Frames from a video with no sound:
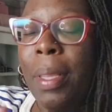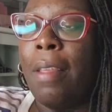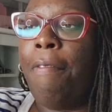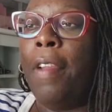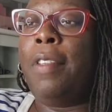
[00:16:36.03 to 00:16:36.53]
yeah,
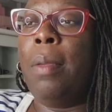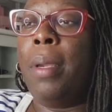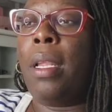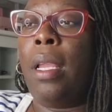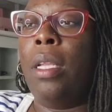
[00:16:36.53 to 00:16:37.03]
but the
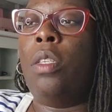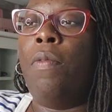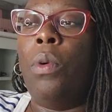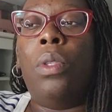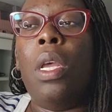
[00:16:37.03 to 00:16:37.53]
fifteen minute
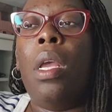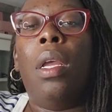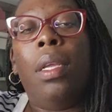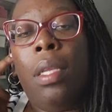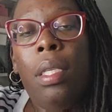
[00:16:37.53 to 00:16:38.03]
intervals
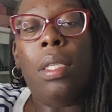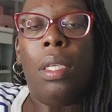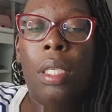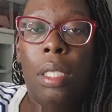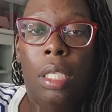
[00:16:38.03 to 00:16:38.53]

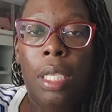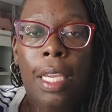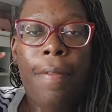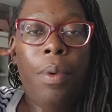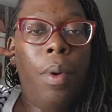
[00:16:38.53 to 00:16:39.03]

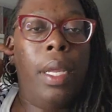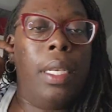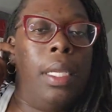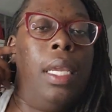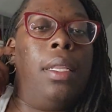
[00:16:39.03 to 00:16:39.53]
should give you
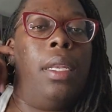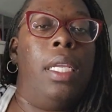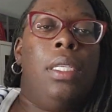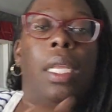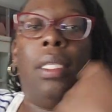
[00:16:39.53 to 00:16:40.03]
an
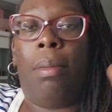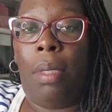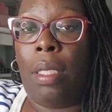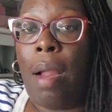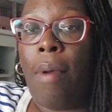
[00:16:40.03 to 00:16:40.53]
inclination that
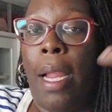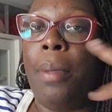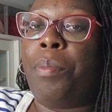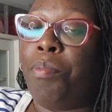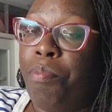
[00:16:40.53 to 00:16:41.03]
something's not right.